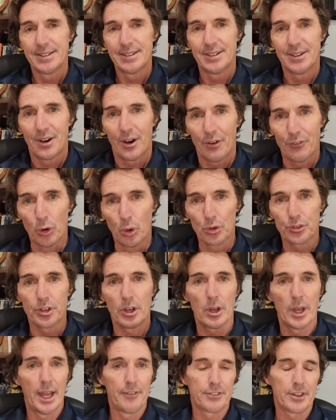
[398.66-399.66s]
I've also
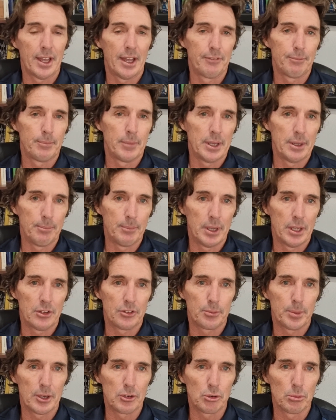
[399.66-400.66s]
have to have a
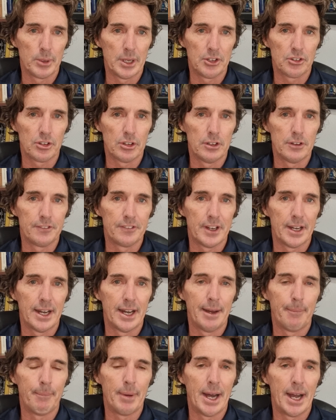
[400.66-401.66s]
special mention of
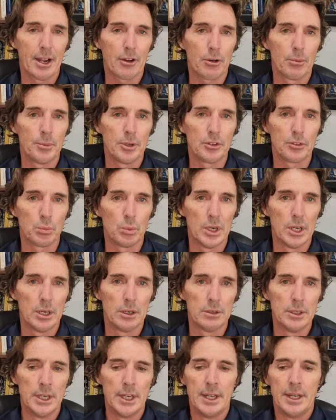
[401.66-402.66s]
Markram as
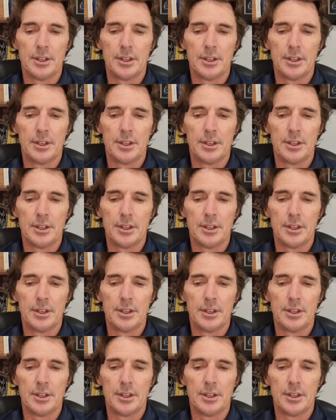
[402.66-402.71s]
well,